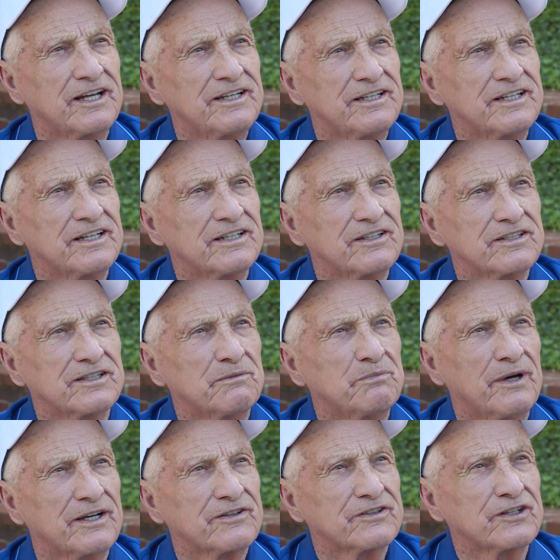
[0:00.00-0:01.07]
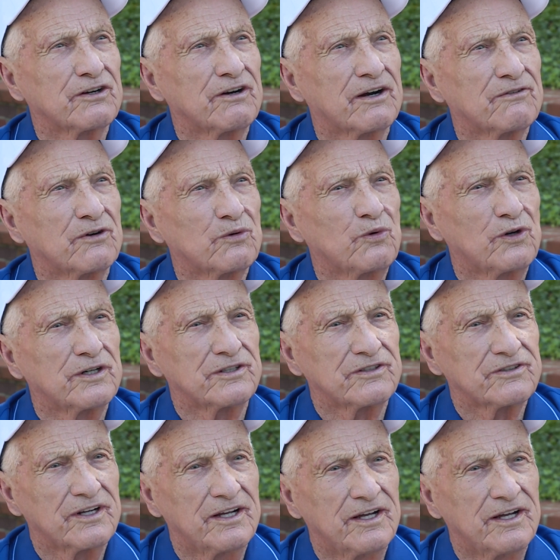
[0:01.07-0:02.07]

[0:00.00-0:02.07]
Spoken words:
Indians, the best there ever was.